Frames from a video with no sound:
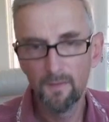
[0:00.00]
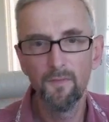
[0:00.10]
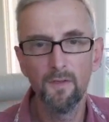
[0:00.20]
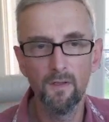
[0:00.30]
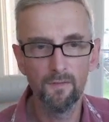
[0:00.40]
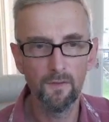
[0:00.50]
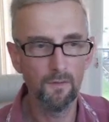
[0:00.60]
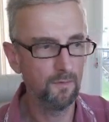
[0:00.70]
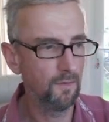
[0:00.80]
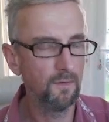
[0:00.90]

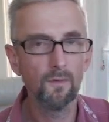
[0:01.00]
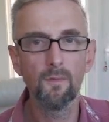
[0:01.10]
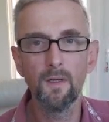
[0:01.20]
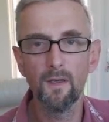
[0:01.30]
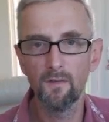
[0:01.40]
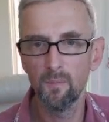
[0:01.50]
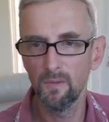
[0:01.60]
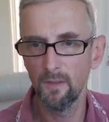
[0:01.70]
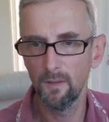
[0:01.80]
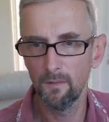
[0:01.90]
DFU. So this already has a
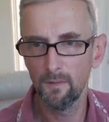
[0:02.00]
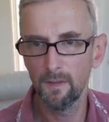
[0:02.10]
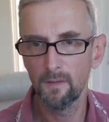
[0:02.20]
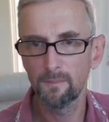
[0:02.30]
bootloader on it.